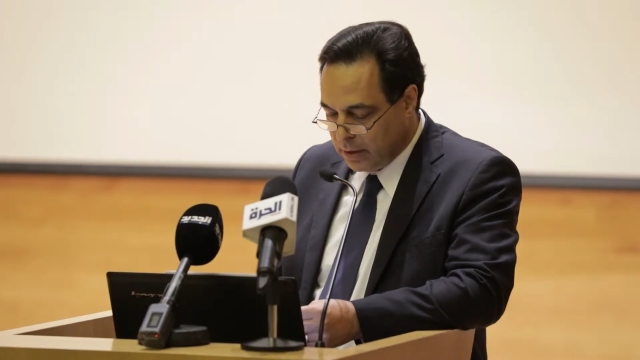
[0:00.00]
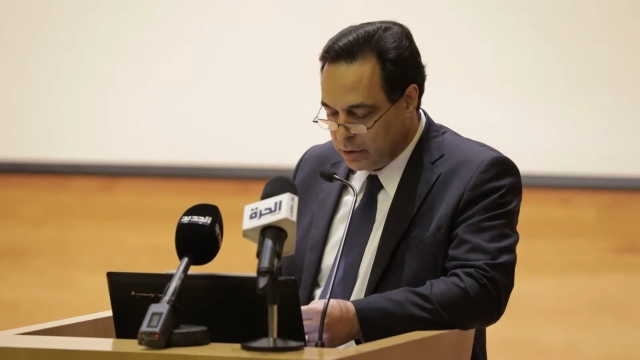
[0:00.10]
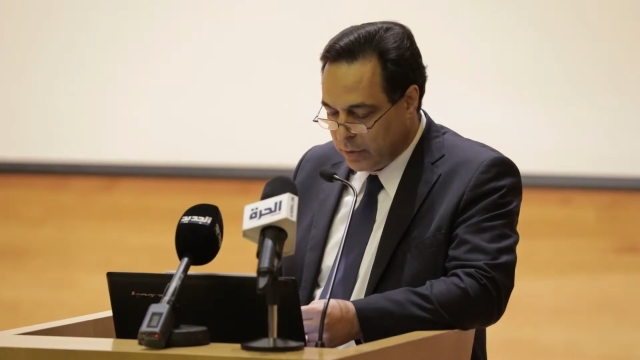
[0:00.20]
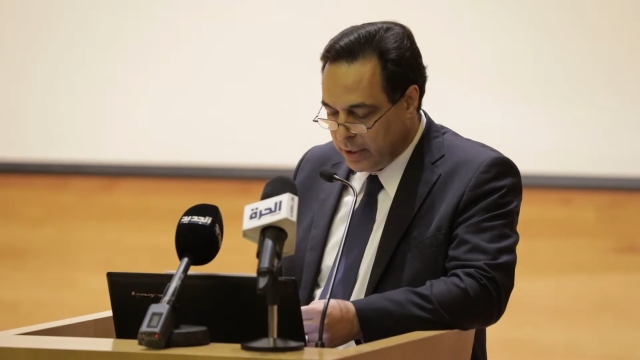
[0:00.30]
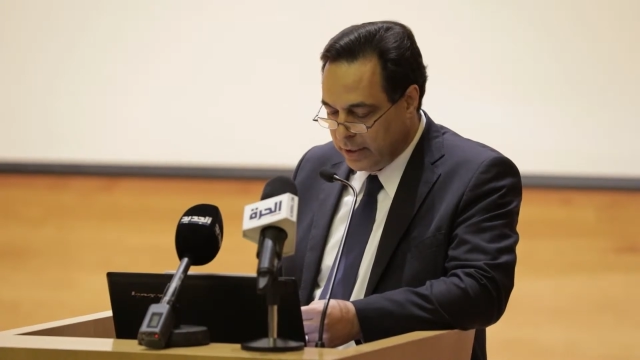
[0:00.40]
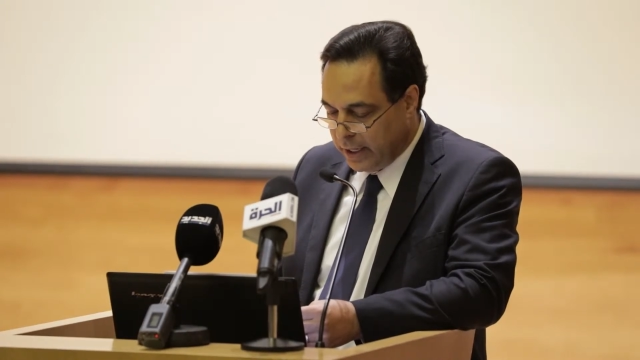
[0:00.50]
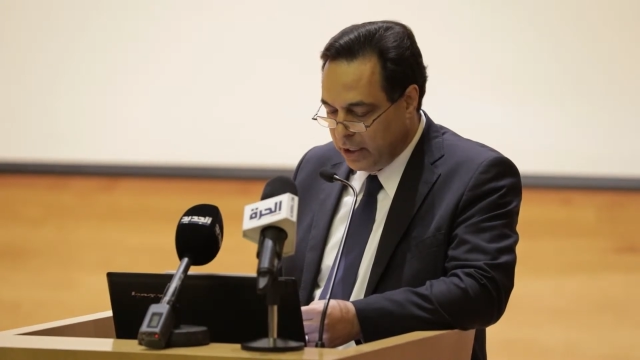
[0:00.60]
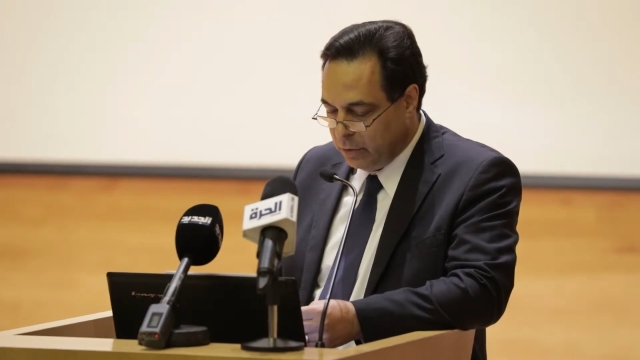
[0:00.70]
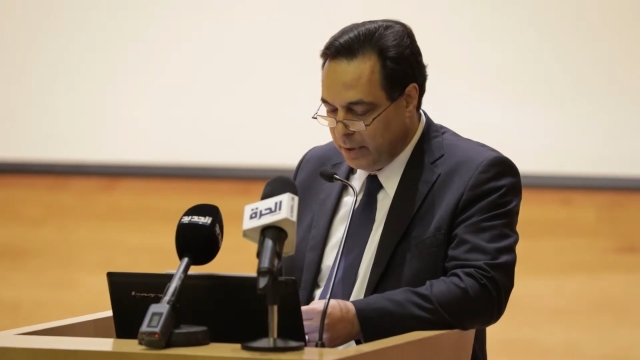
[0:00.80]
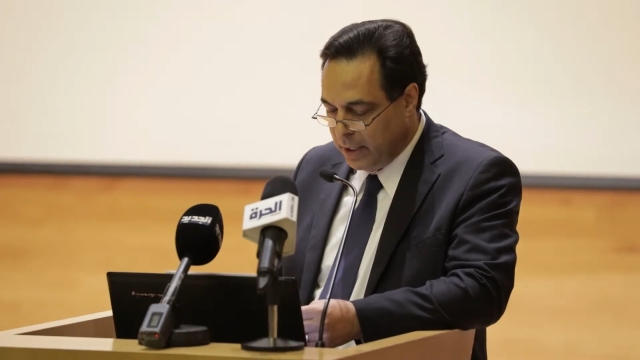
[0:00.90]
This way, the
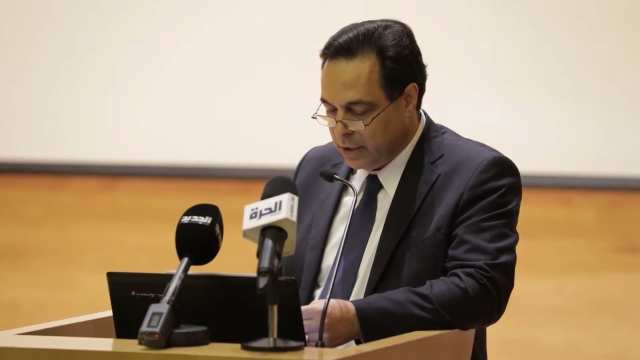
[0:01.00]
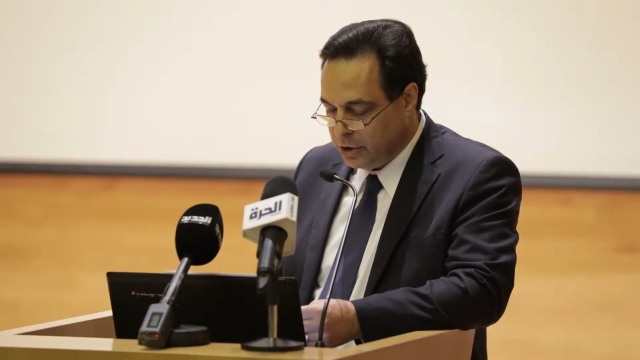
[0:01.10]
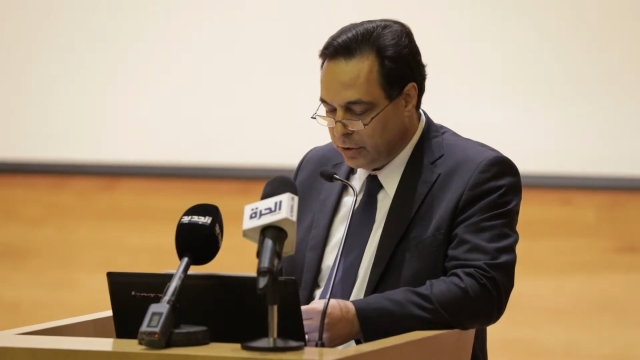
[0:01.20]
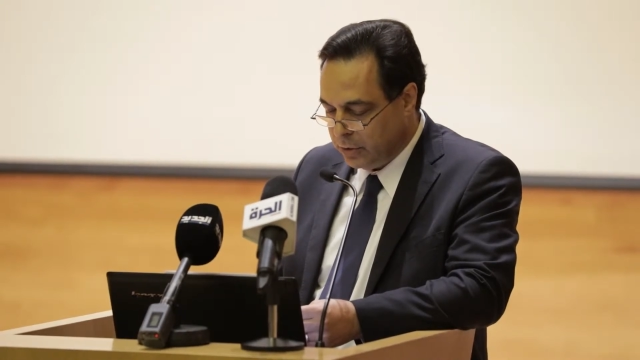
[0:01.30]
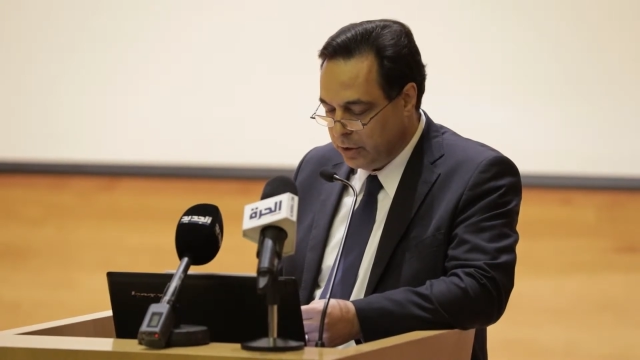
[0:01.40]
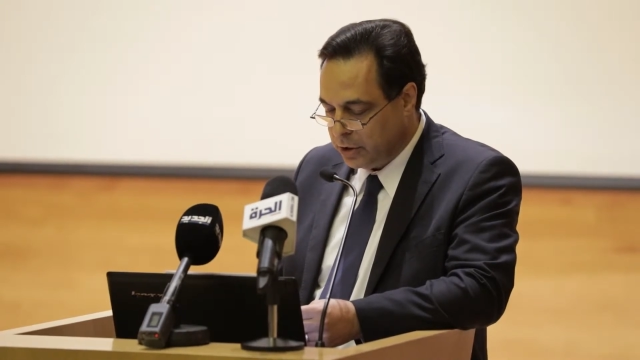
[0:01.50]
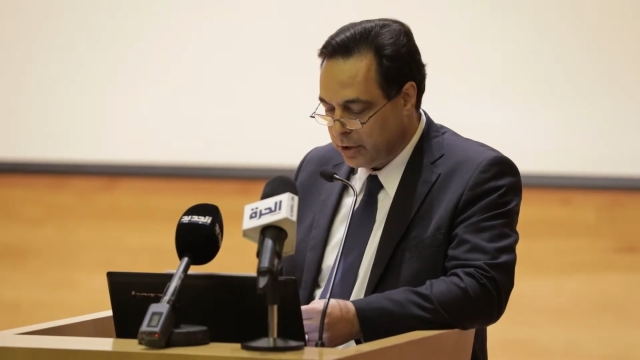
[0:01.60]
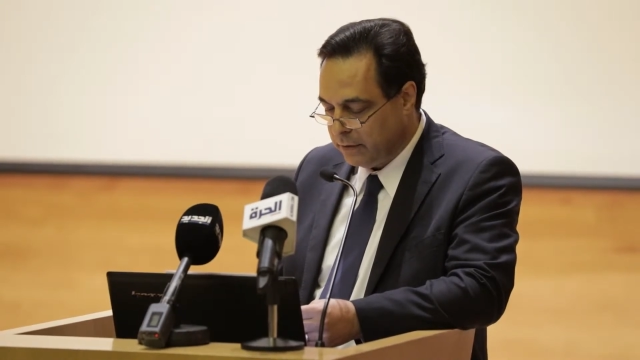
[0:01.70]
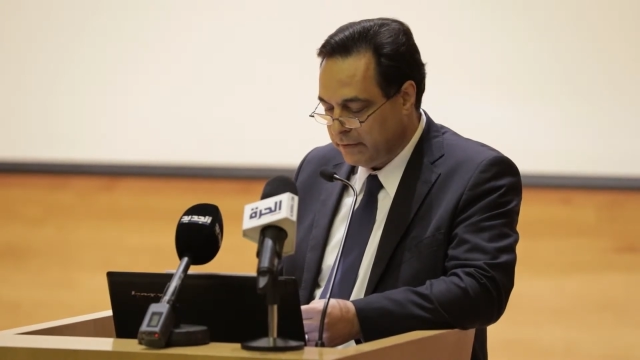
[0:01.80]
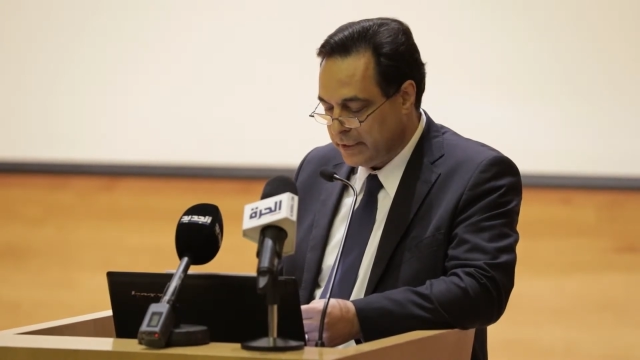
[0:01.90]
AUB NGO
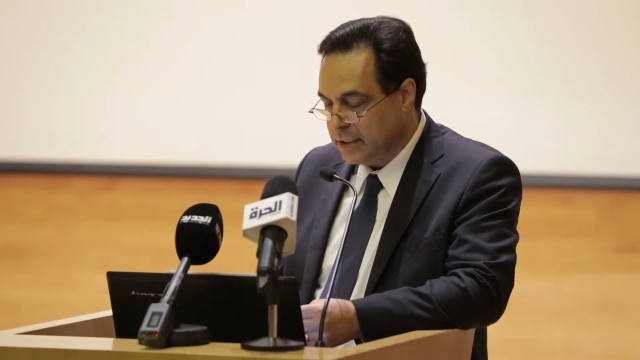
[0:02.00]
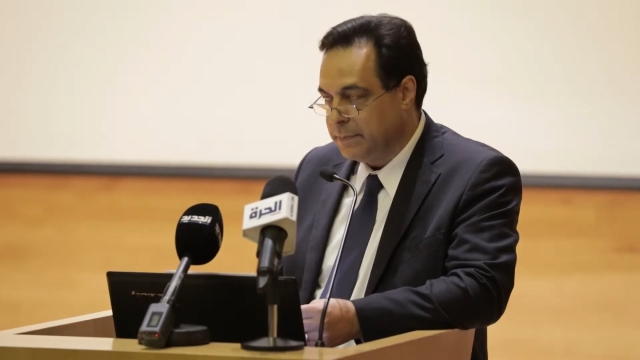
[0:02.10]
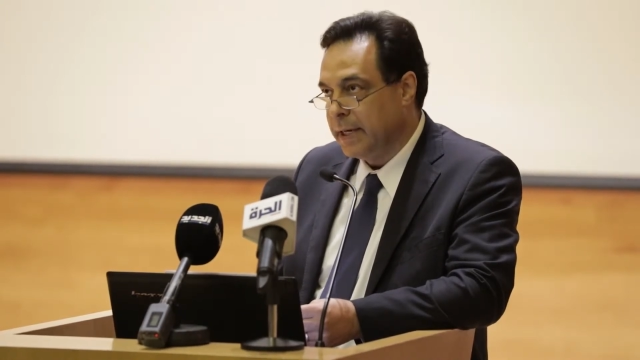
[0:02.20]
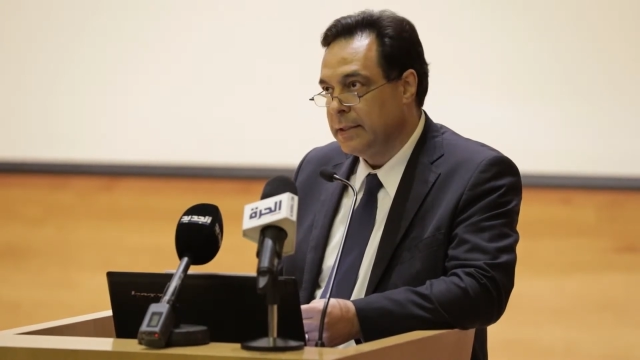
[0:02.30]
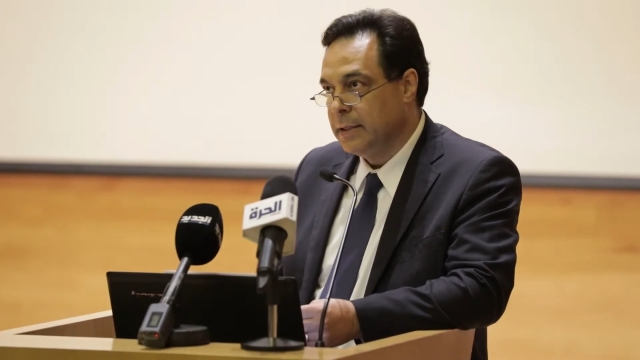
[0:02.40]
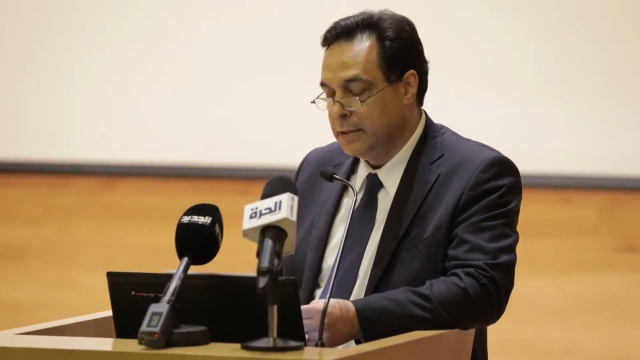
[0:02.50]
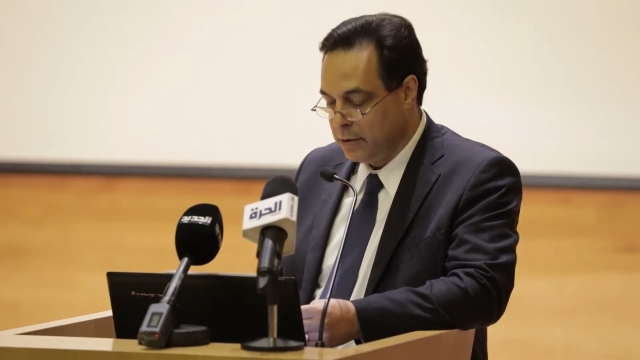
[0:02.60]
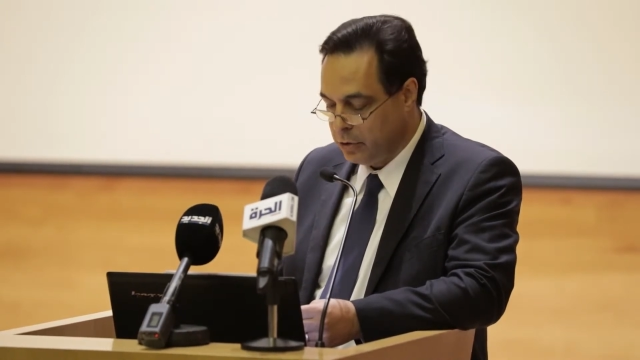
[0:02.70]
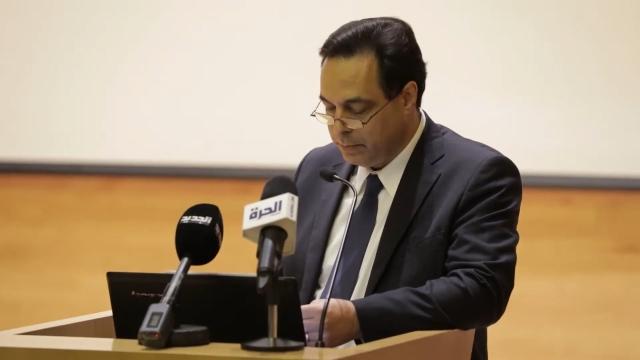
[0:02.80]
initiative is expected